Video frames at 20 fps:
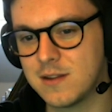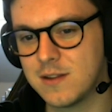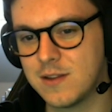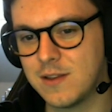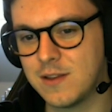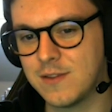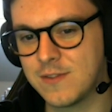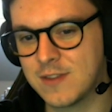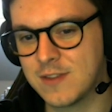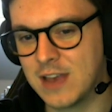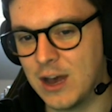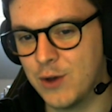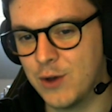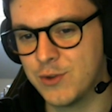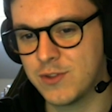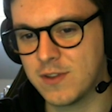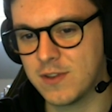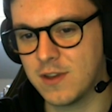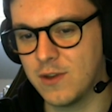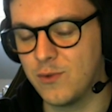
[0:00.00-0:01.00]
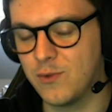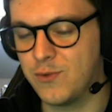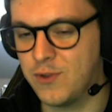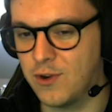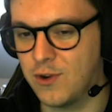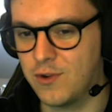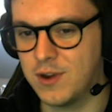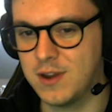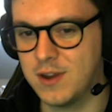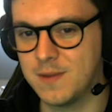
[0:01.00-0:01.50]
Scout
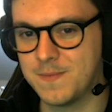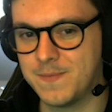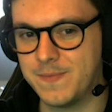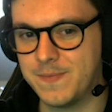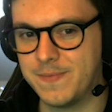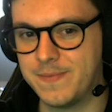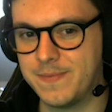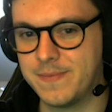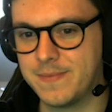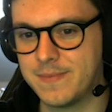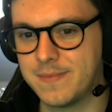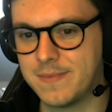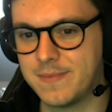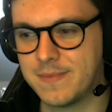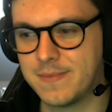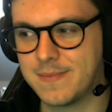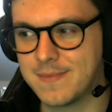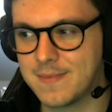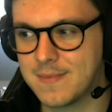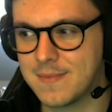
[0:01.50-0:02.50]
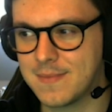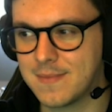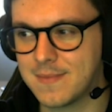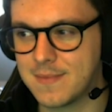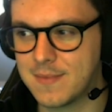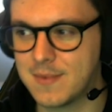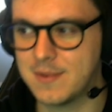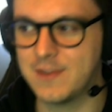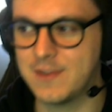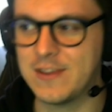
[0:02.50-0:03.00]
Fury.
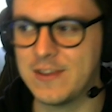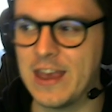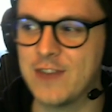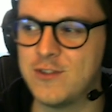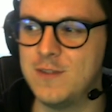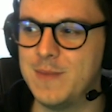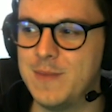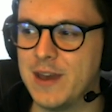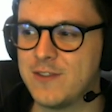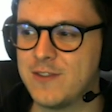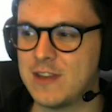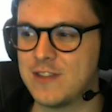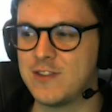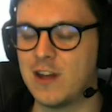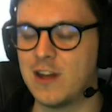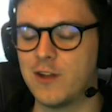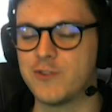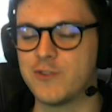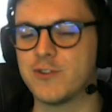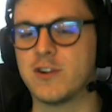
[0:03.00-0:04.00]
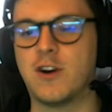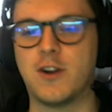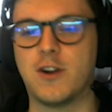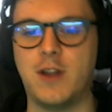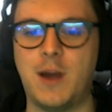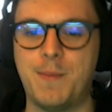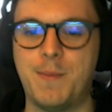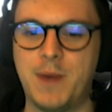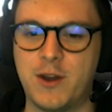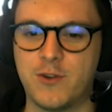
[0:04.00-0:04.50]
This actually makes that challenger card a
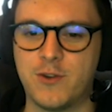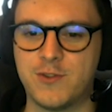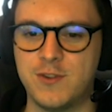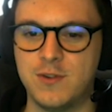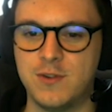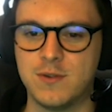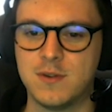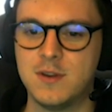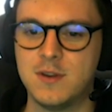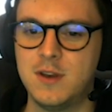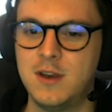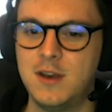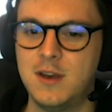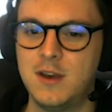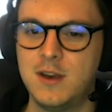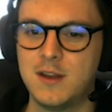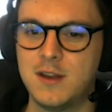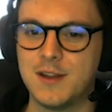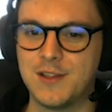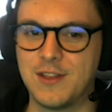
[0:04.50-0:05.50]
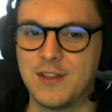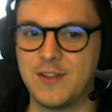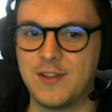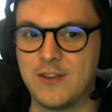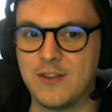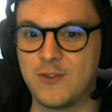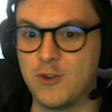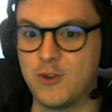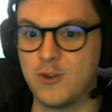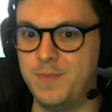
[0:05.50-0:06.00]
lot better too.
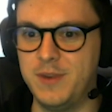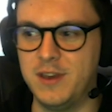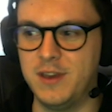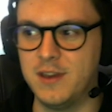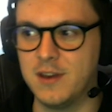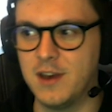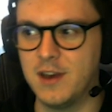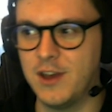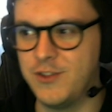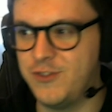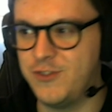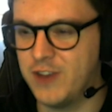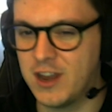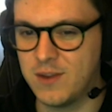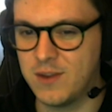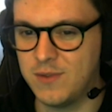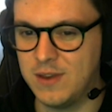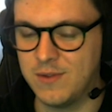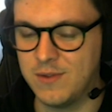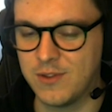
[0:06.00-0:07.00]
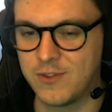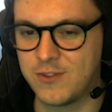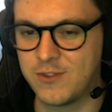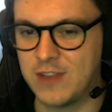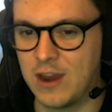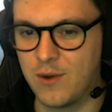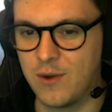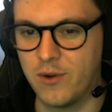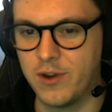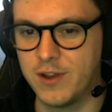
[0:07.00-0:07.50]
This could be a Genevieve on
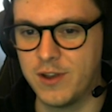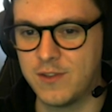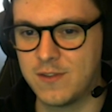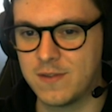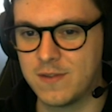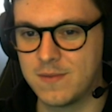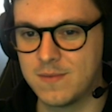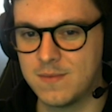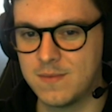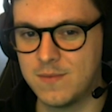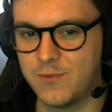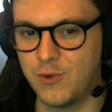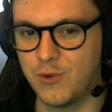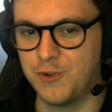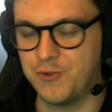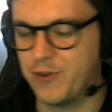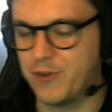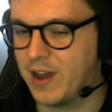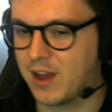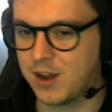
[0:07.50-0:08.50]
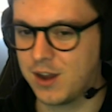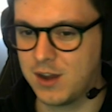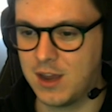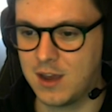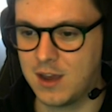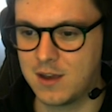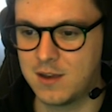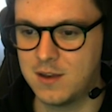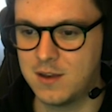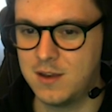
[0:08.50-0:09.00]
steroids for a dragon
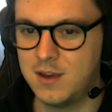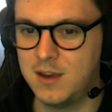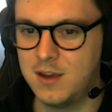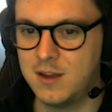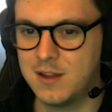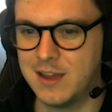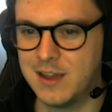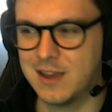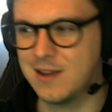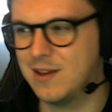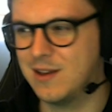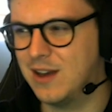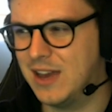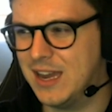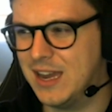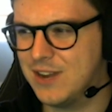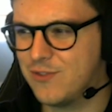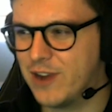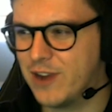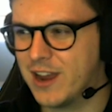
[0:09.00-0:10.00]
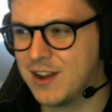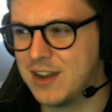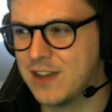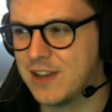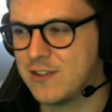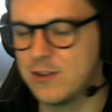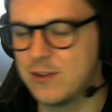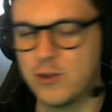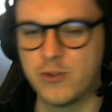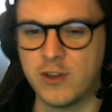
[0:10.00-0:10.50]
deck. Like in dragon decks,
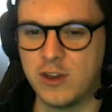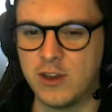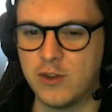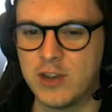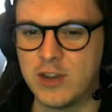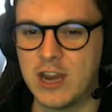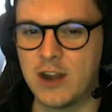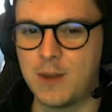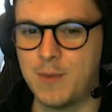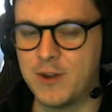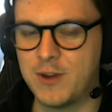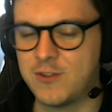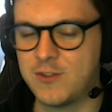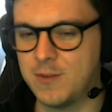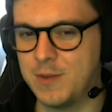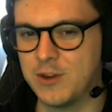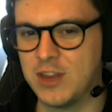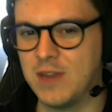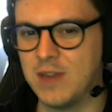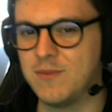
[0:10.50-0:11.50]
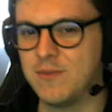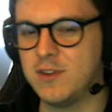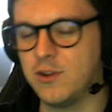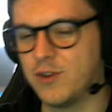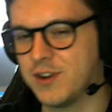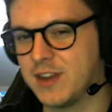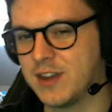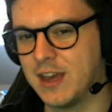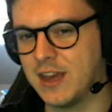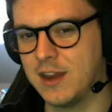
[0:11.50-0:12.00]
I don't think you care that much about giving your
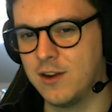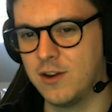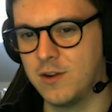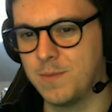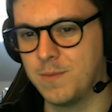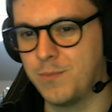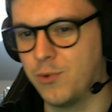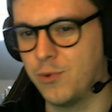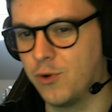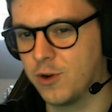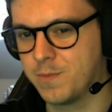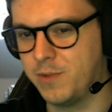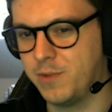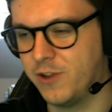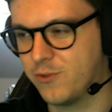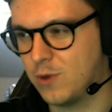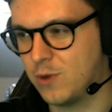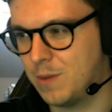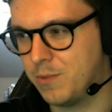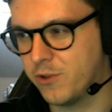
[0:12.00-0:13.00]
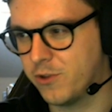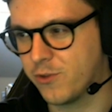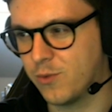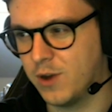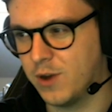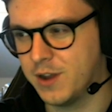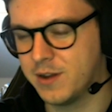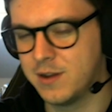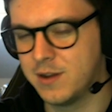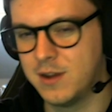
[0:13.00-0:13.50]
entire board
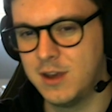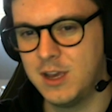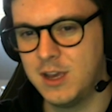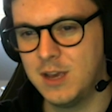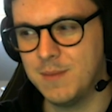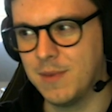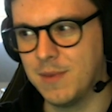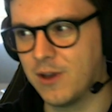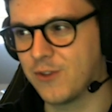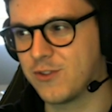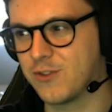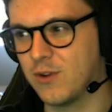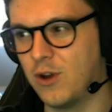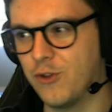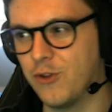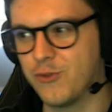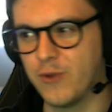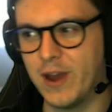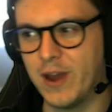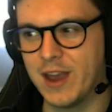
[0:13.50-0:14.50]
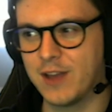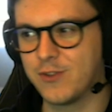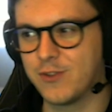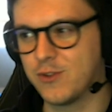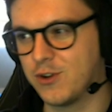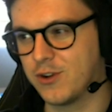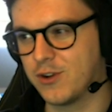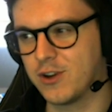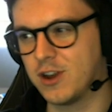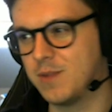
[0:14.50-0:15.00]
+1/+1 because they're all dragons, so
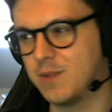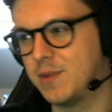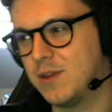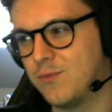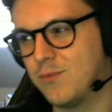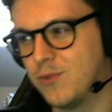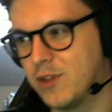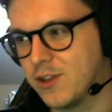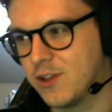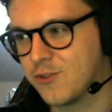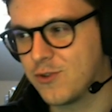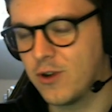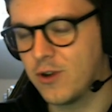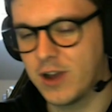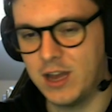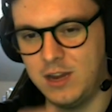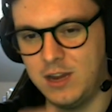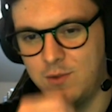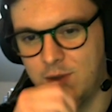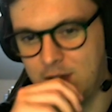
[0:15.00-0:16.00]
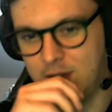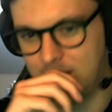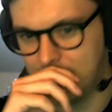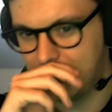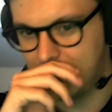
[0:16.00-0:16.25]
they're going to be really strong anyway.